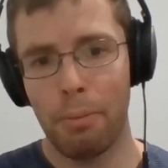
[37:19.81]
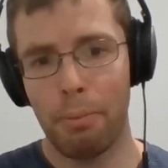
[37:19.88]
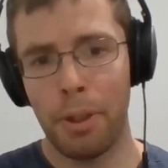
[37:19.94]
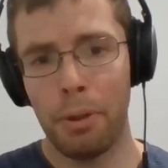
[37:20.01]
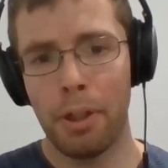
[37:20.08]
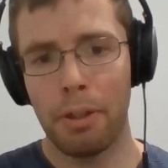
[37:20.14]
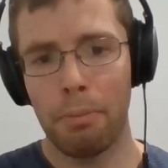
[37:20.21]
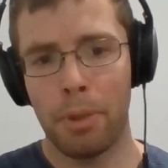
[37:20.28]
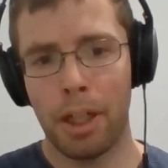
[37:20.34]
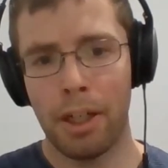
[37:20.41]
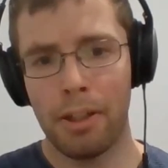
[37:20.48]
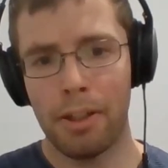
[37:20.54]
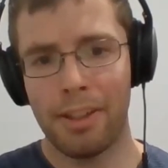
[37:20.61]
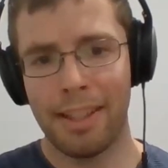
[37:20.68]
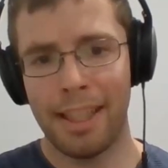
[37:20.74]
we do not
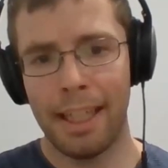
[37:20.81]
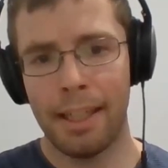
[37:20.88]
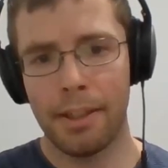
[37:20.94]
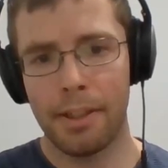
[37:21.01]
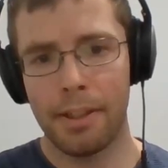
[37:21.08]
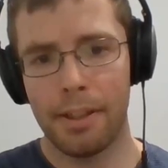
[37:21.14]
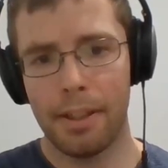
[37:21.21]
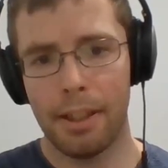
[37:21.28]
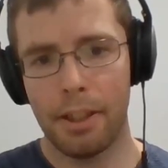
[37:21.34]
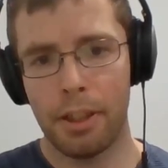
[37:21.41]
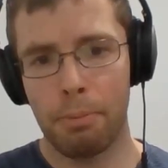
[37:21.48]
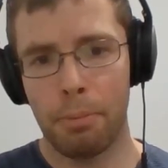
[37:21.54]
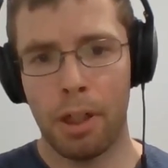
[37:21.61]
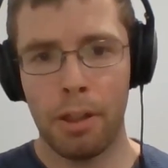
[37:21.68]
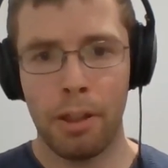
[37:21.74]
model scales
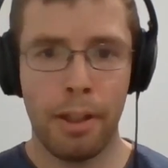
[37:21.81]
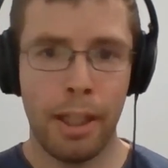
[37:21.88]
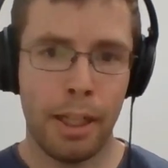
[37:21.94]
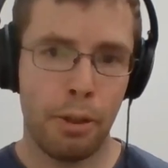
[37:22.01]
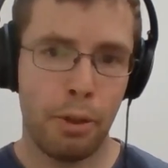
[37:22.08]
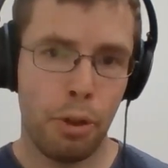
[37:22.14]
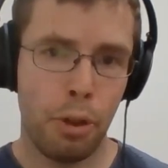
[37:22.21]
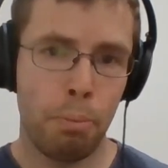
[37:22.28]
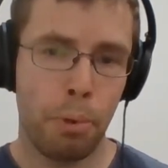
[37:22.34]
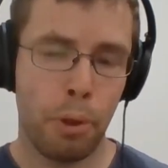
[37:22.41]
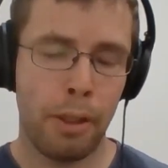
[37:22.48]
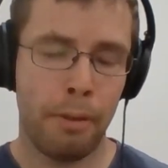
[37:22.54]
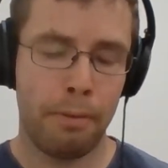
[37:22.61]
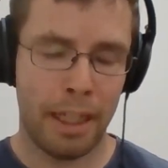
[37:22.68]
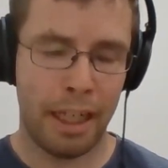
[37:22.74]
smaller than
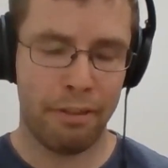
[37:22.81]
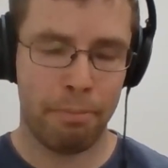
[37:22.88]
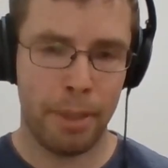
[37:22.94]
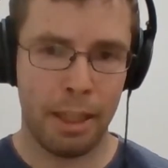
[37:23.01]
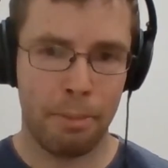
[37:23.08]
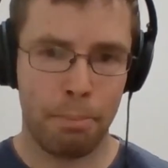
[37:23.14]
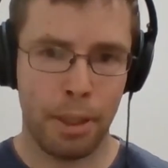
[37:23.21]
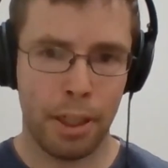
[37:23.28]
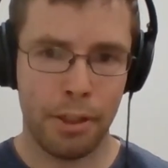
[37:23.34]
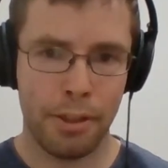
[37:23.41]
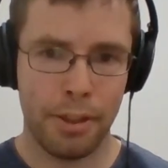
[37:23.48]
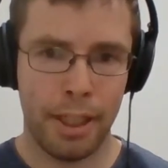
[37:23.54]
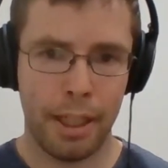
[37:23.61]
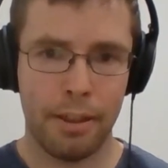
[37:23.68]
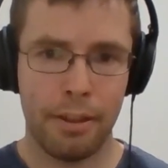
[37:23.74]
2.5
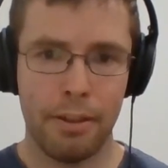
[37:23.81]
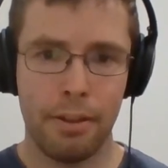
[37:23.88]
megaparsec.